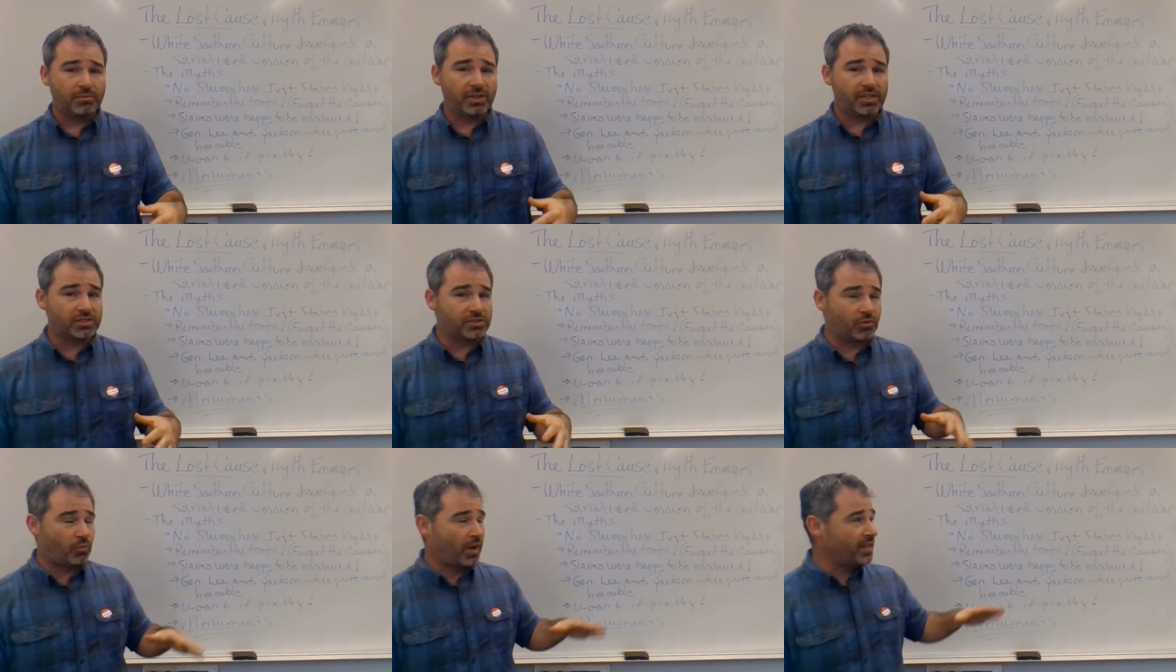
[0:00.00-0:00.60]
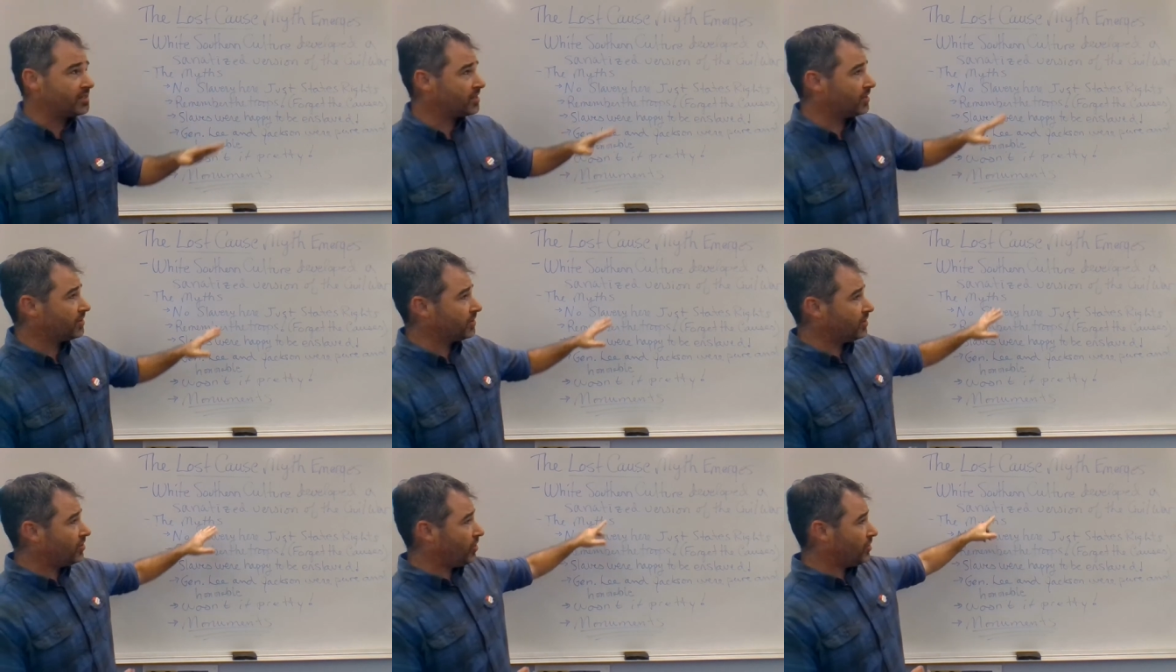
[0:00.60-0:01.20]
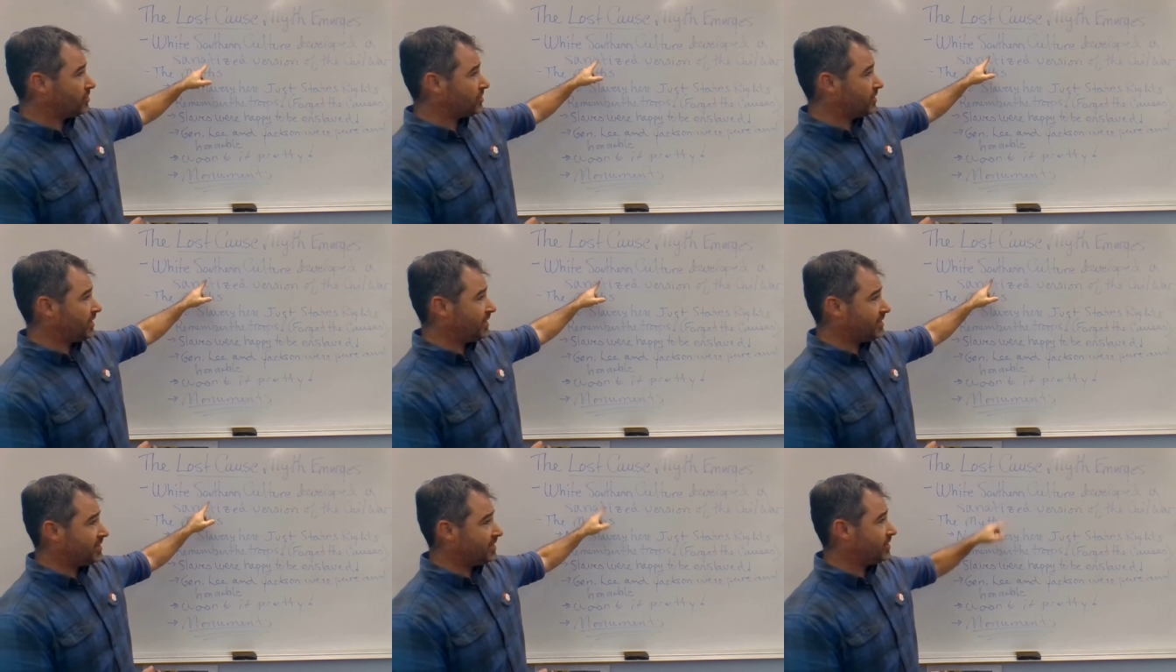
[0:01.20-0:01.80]
because the white Southern culture
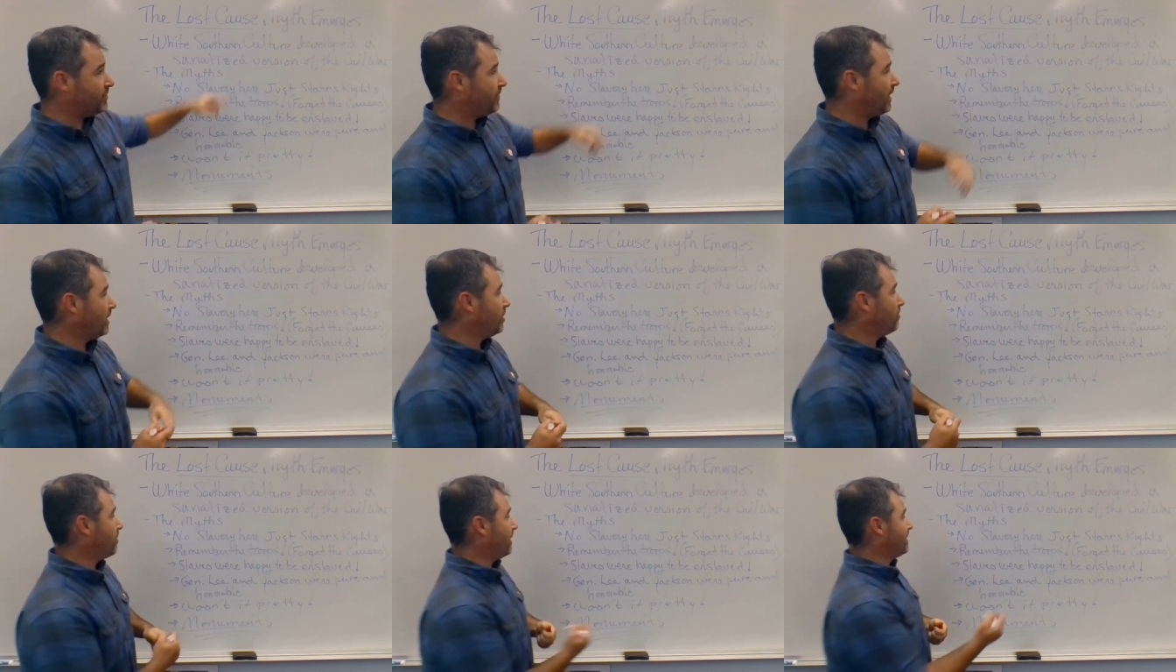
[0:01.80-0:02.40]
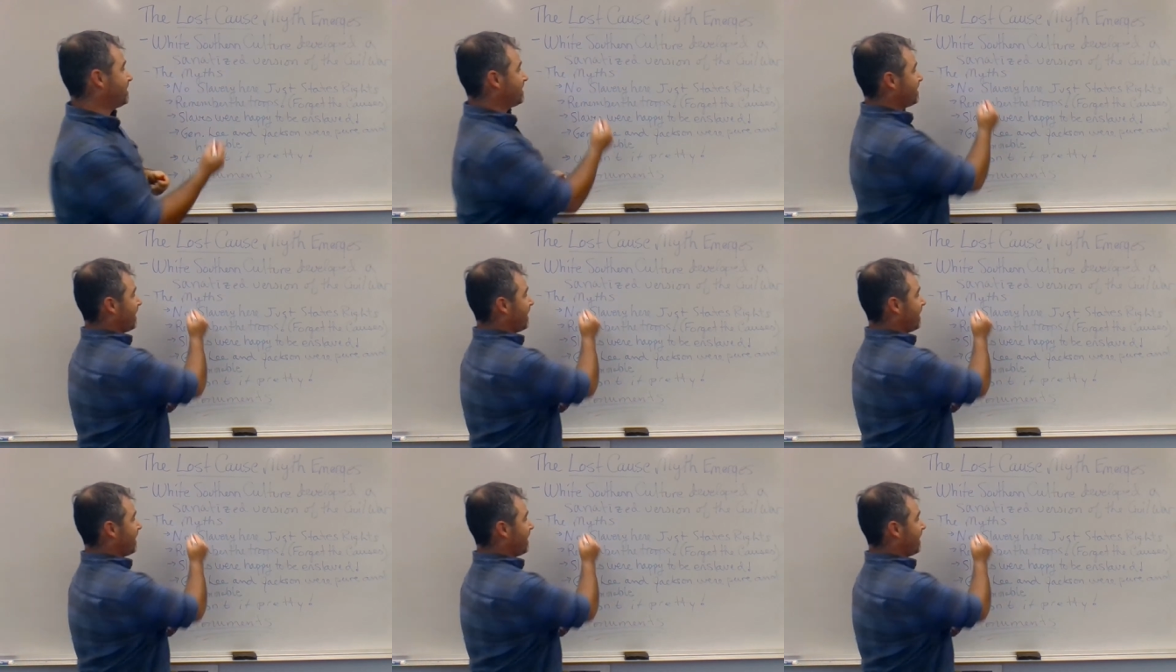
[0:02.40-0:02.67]
needed to develop a